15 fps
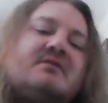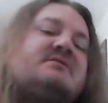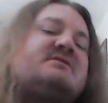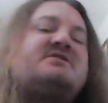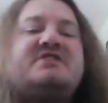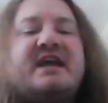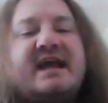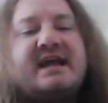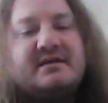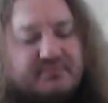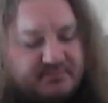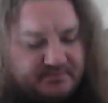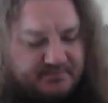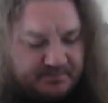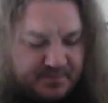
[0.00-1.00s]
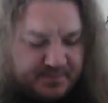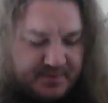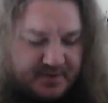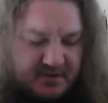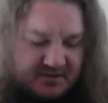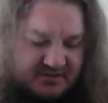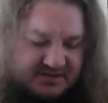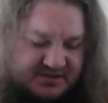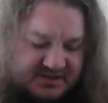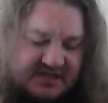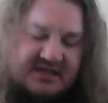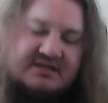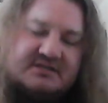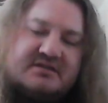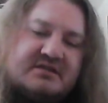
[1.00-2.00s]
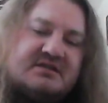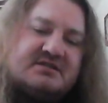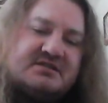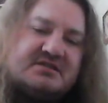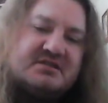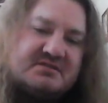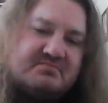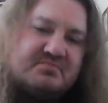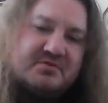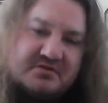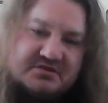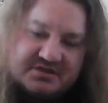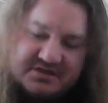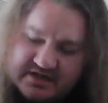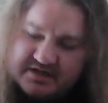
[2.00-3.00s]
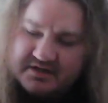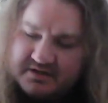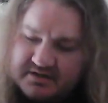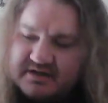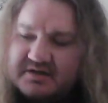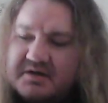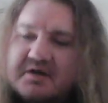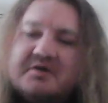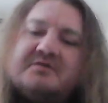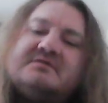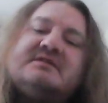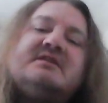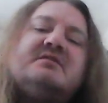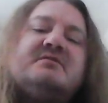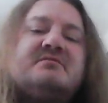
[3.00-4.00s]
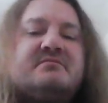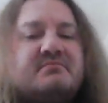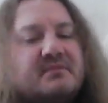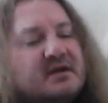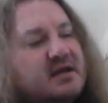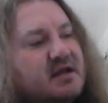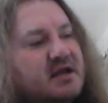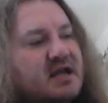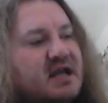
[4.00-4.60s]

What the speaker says: starts chanting, bullshit, this is bullshit, and the